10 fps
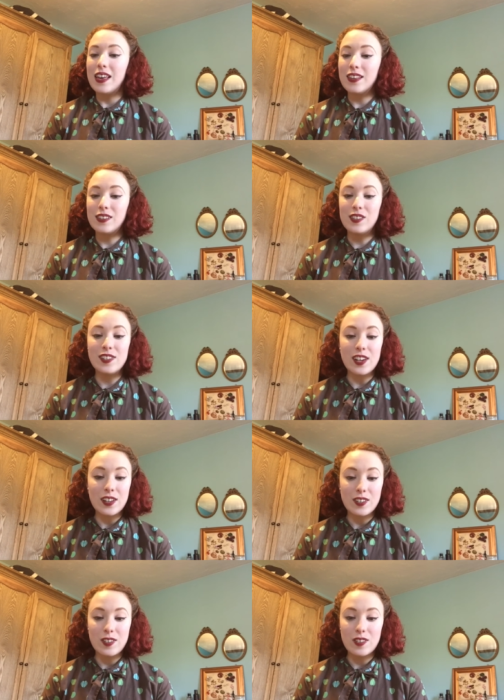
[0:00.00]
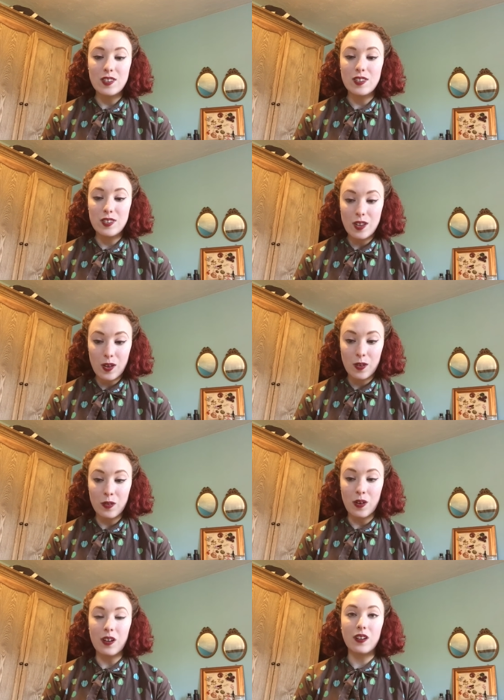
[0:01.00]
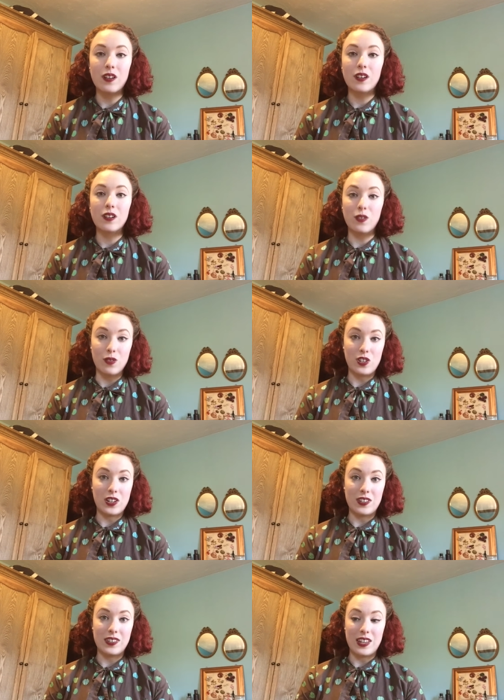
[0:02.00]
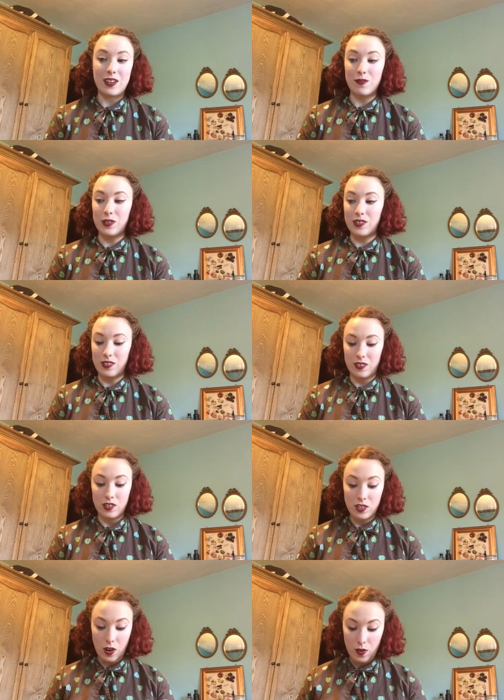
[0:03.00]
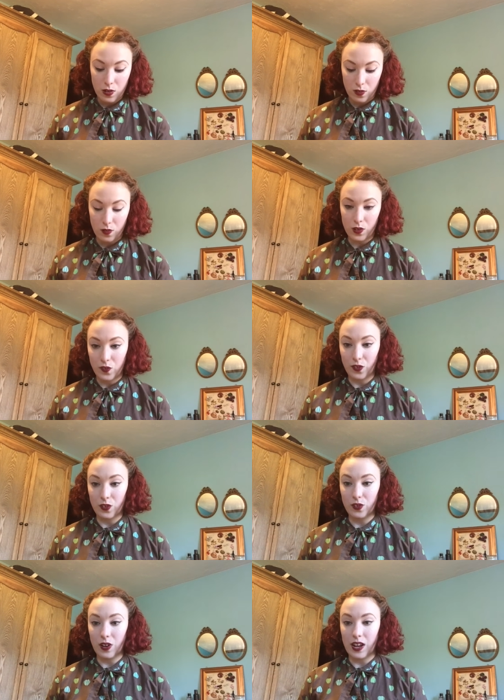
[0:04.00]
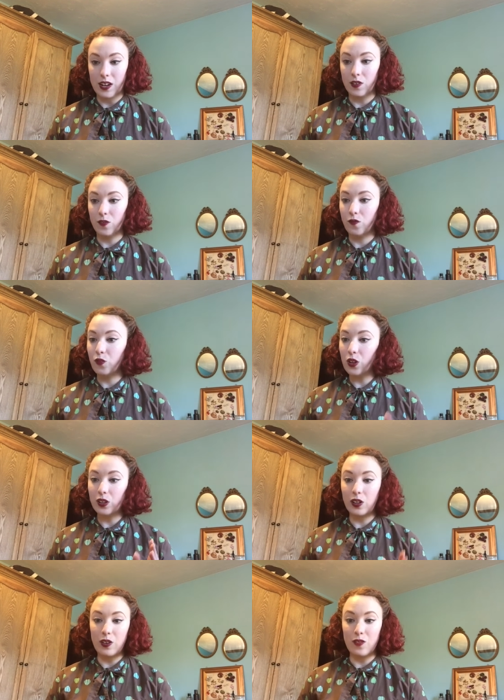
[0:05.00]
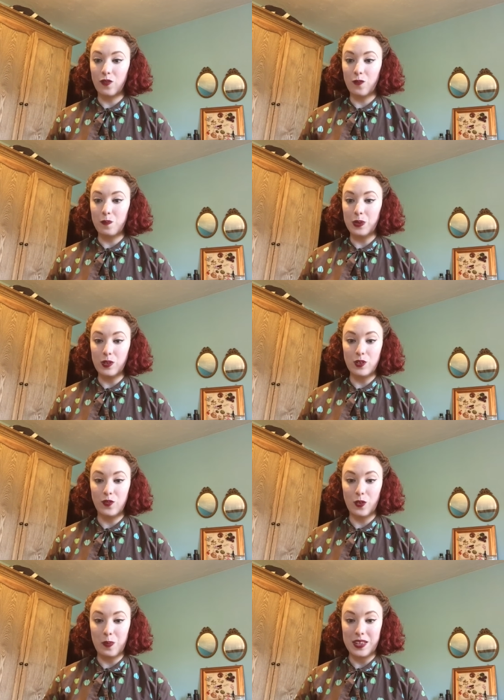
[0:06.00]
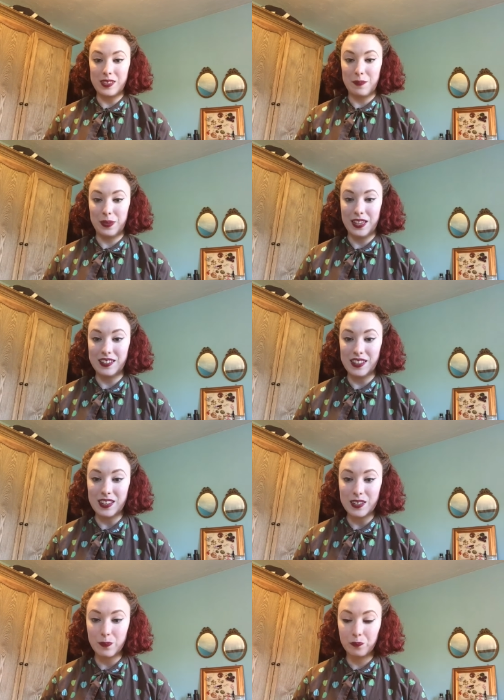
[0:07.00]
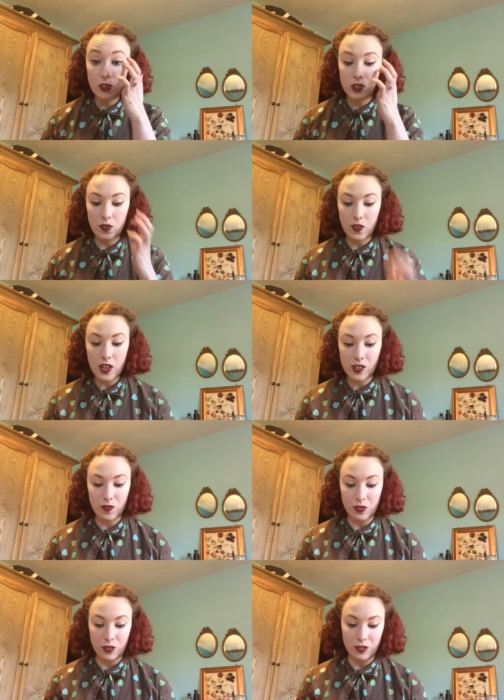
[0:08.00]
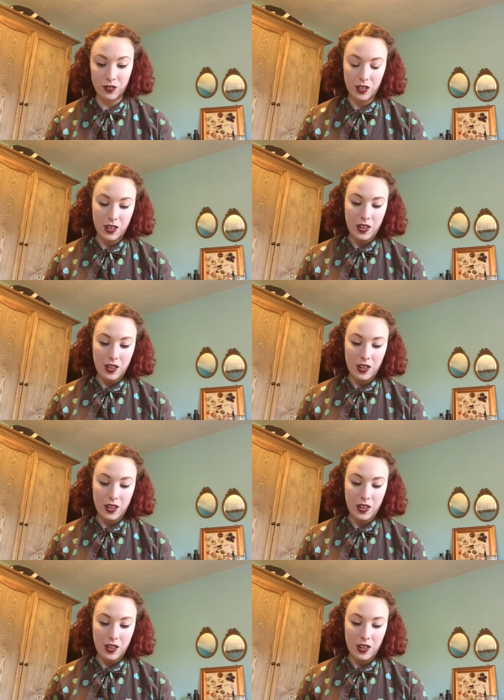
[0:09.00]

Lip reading: is just so gorgeous. It was so thoughtful and full of beautiful bits and pieces. So first of all,